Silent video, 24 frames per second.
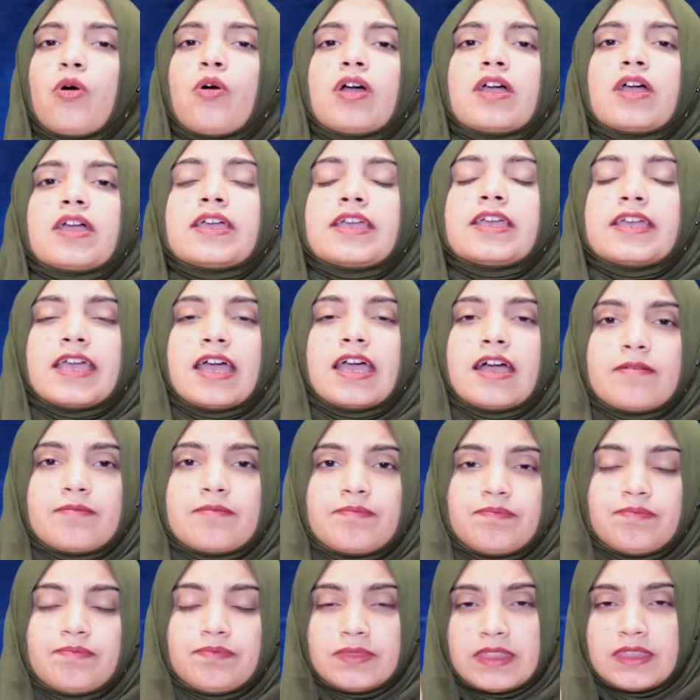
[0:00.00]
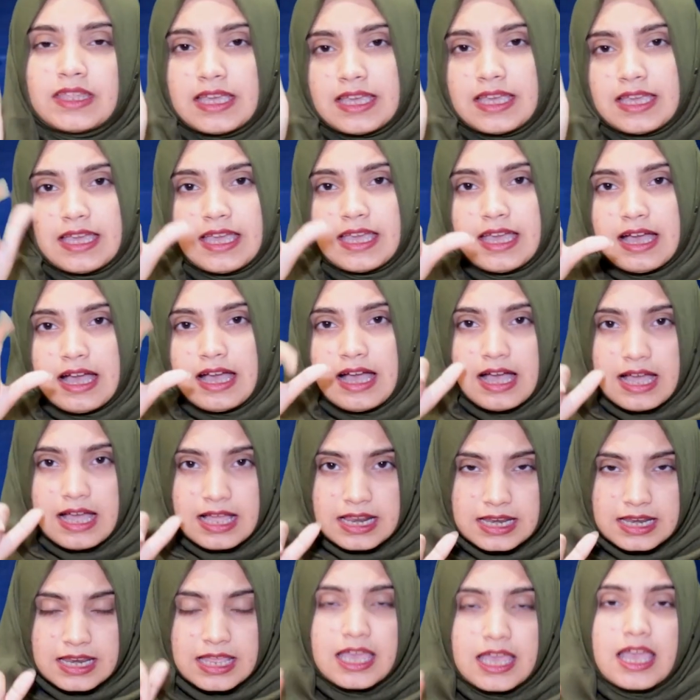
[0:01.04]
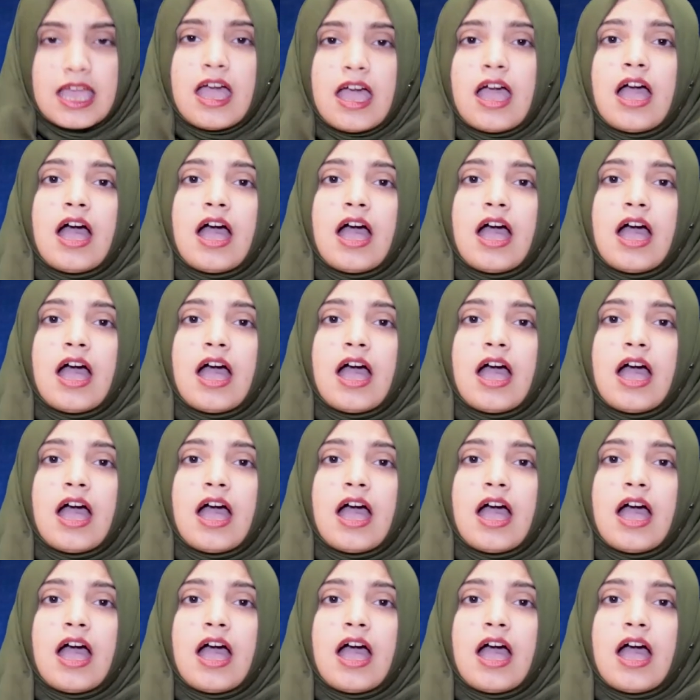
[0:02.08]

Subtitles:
Ali asked the captain to tell him the